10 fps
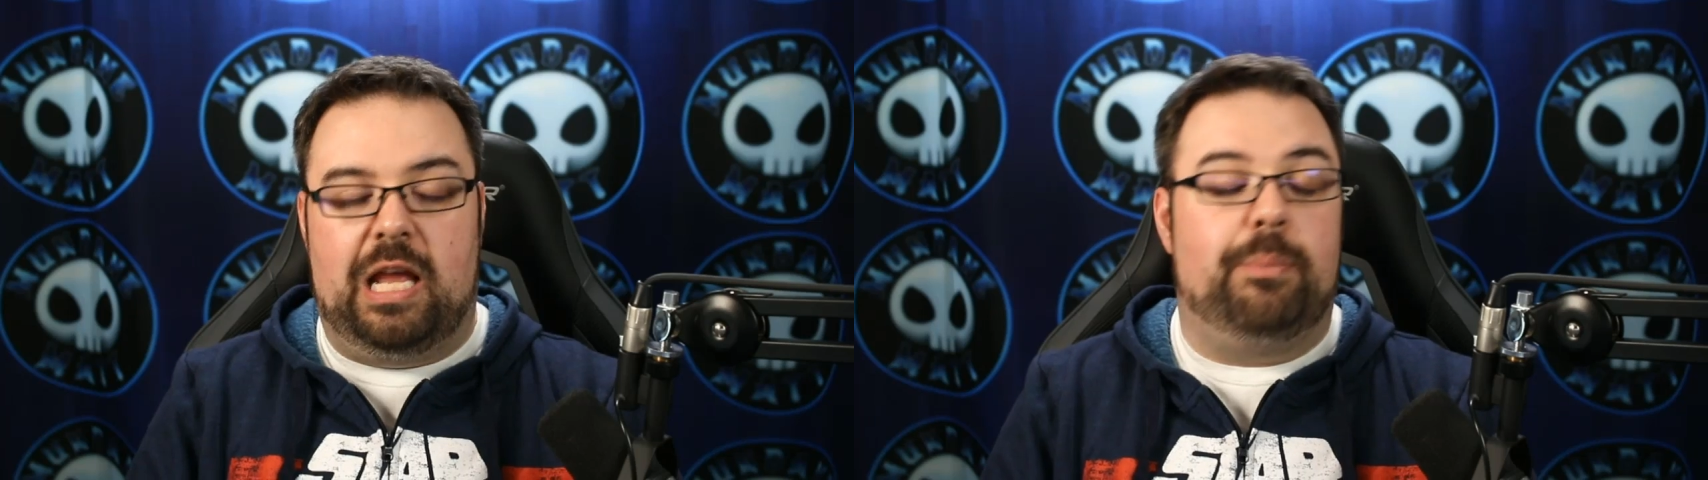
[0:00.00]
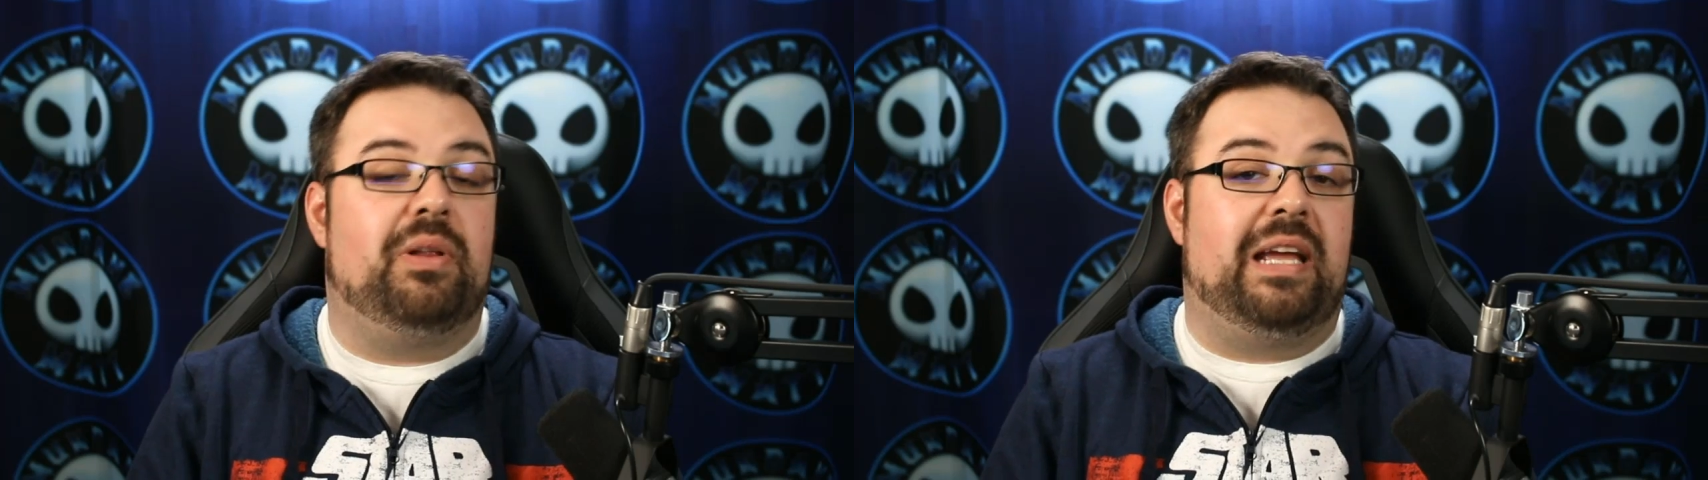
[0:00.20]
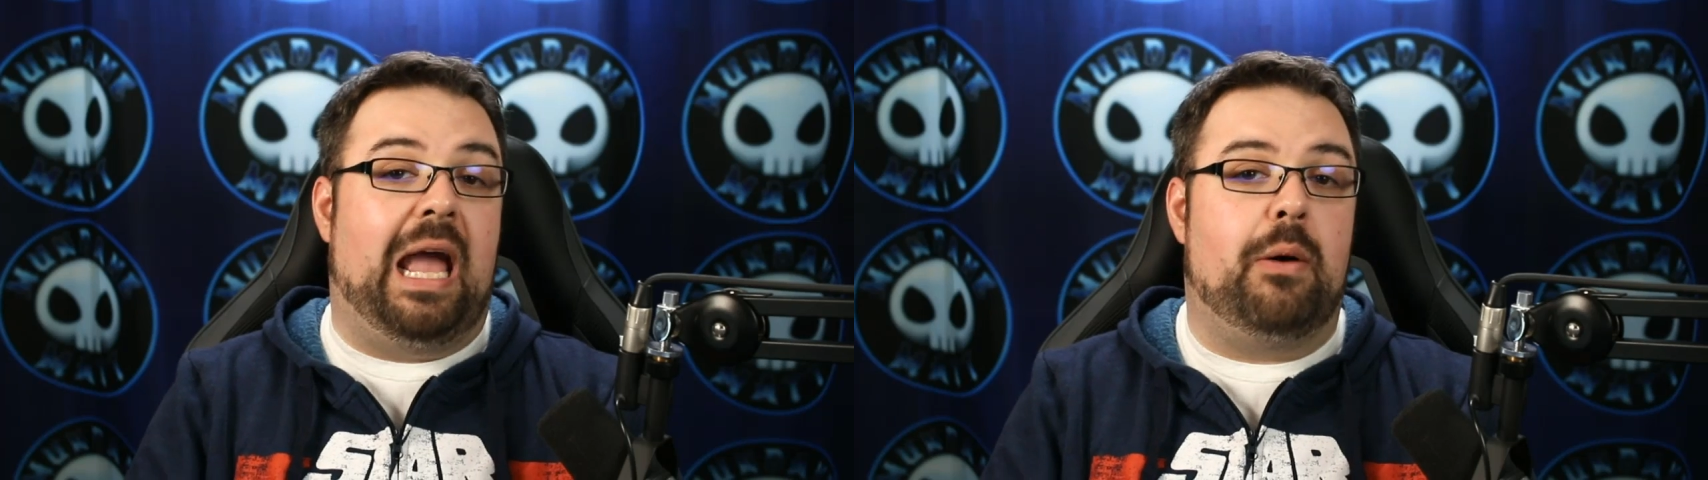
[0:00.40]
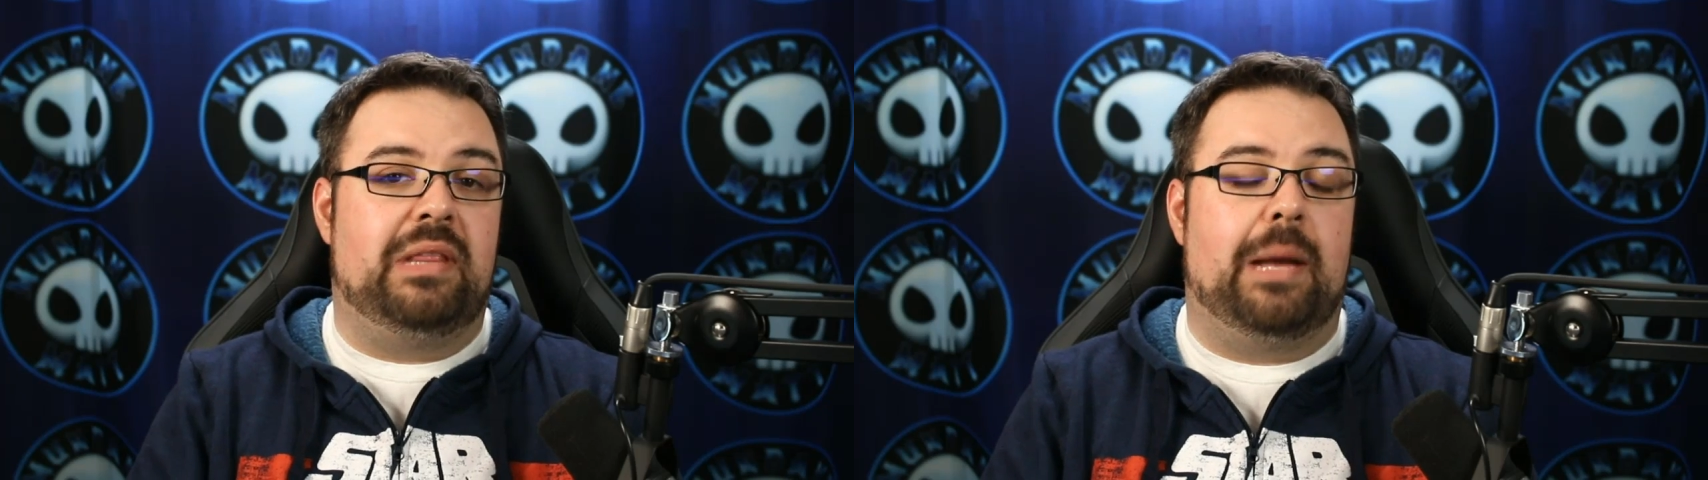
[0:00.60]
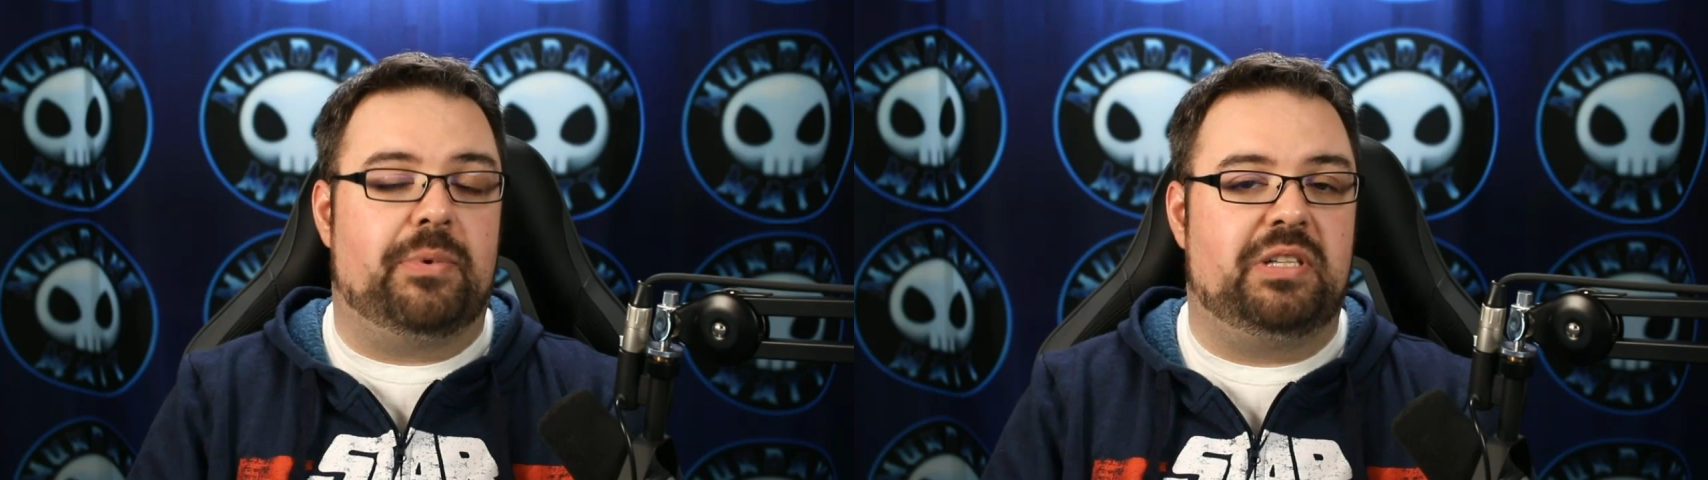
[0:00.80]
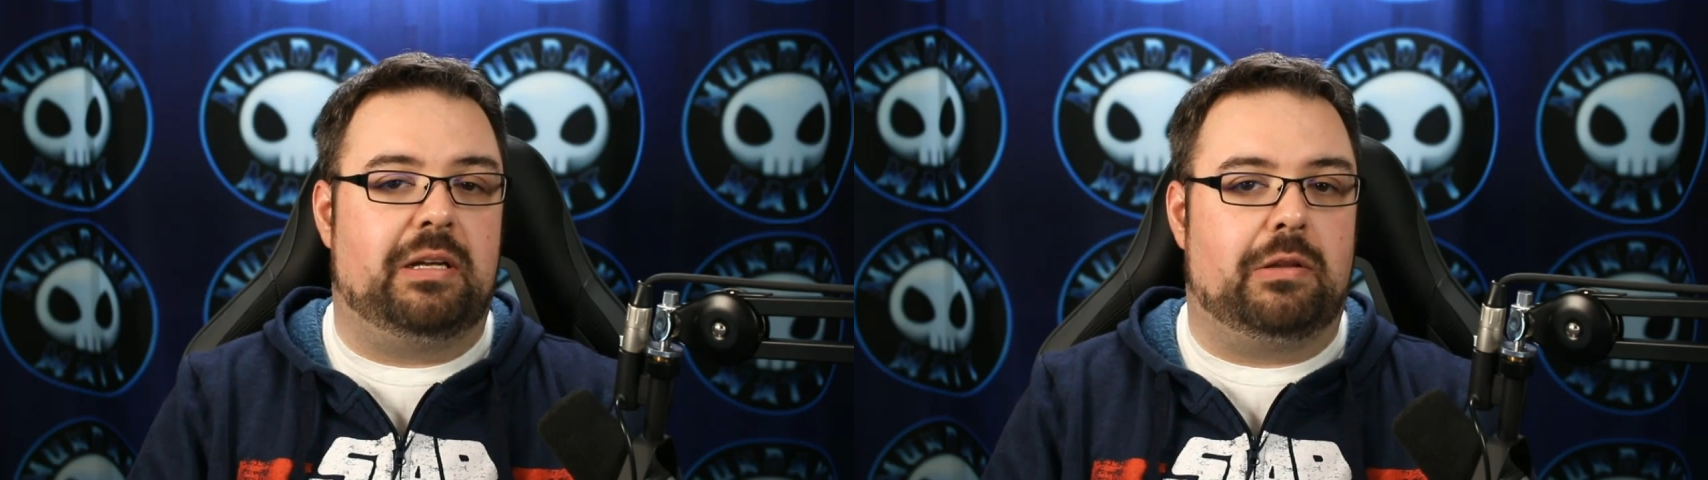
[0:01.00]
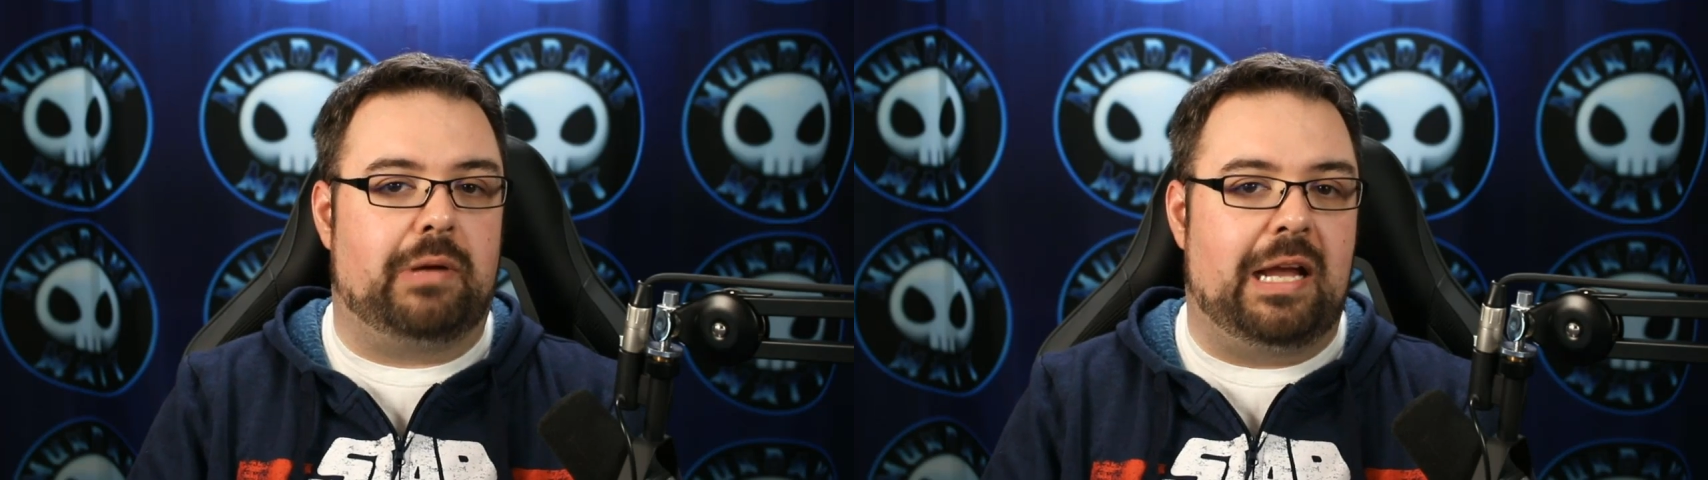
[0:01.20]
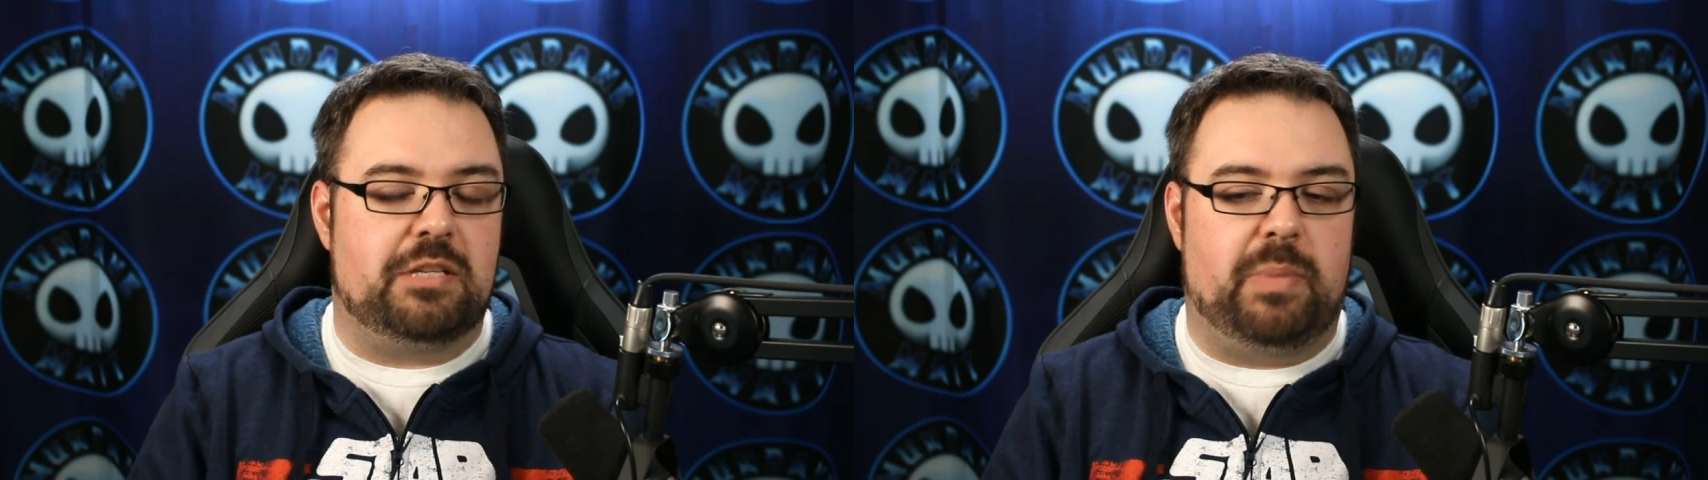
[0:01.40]
it play out in that
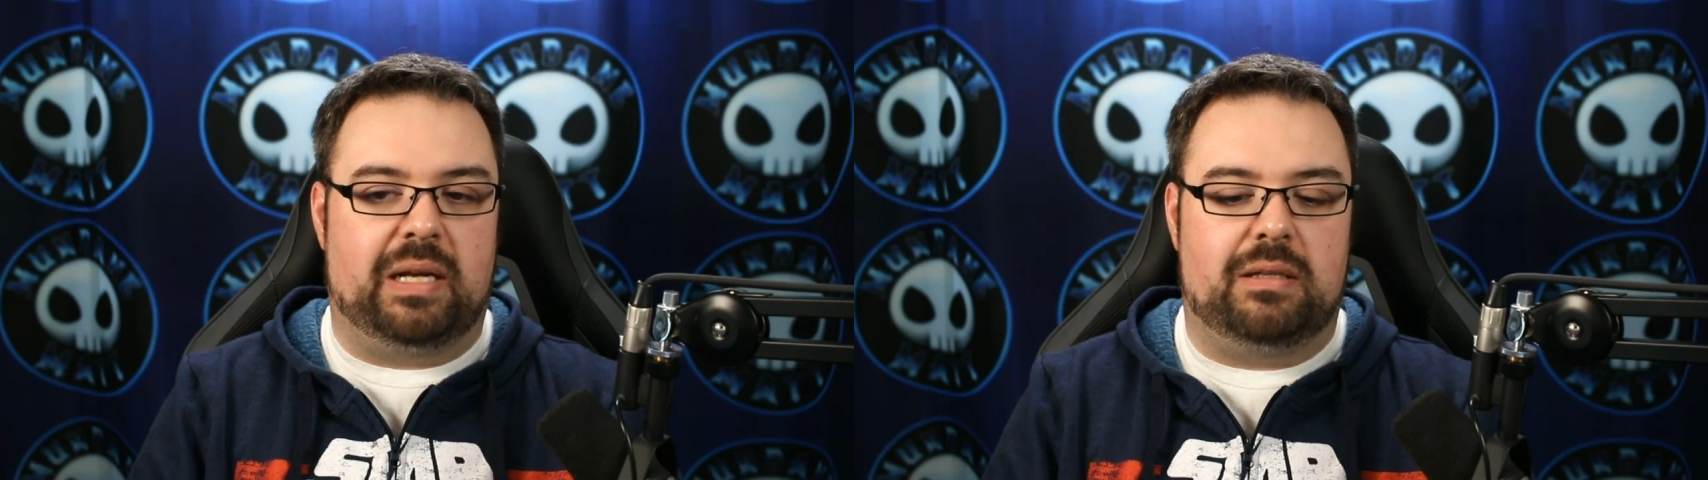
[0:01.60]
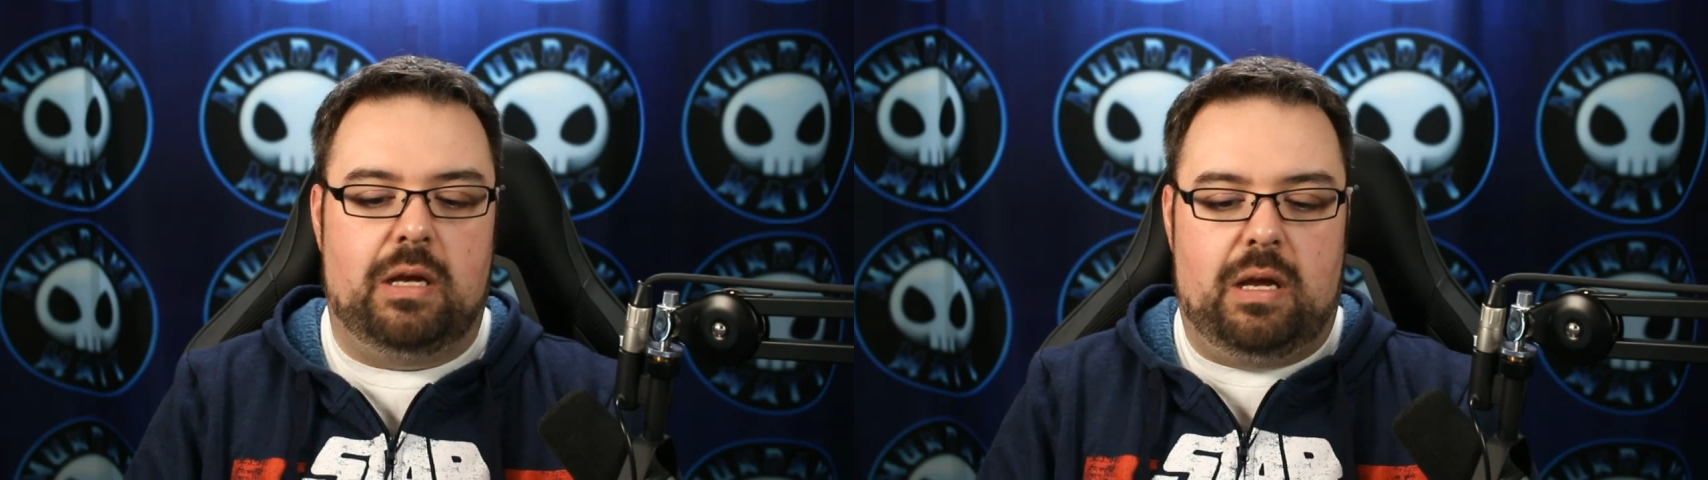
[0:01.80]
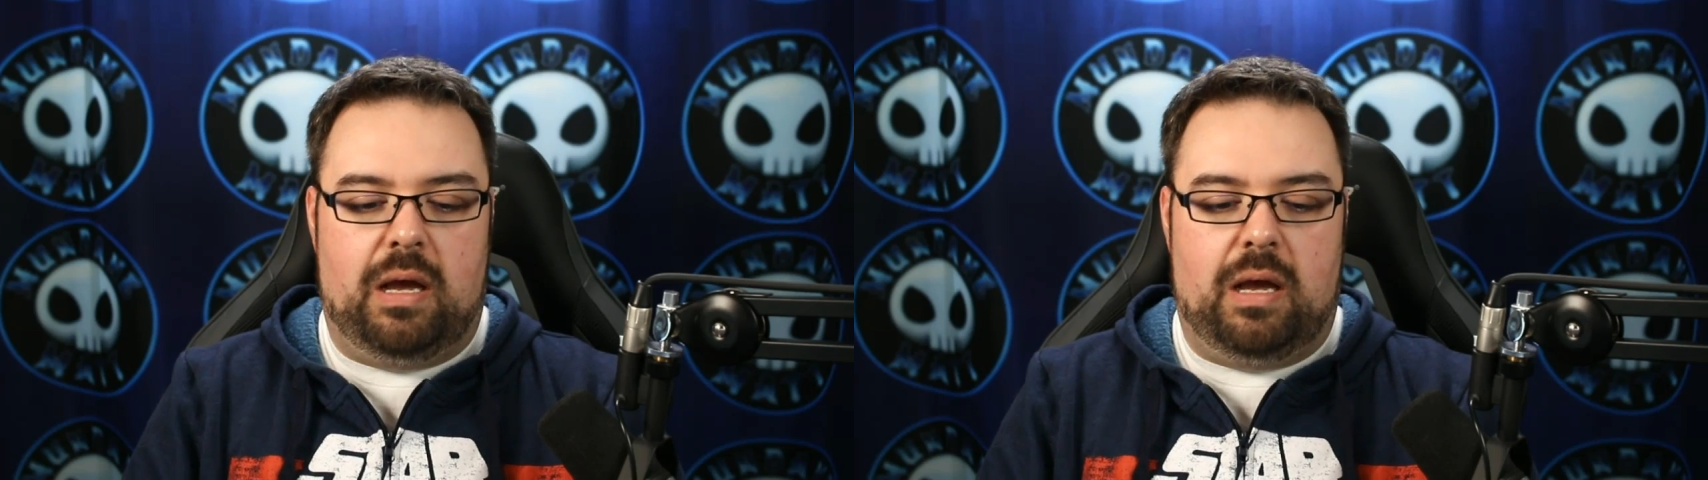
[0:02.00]
particular aspect.